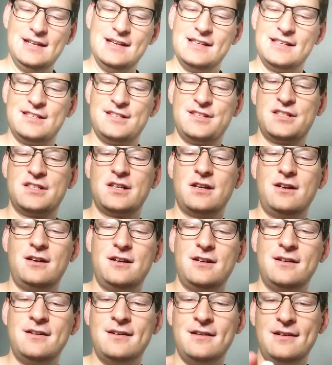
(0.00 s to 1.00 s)
saw
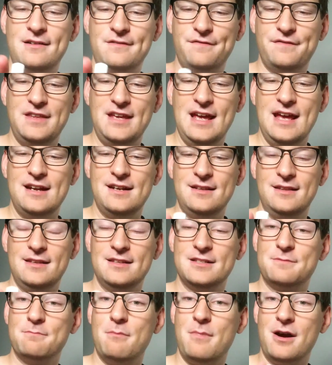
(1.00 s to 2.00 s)
off the end of
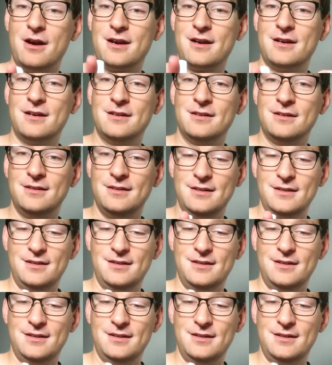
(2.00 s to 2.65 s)
this marker,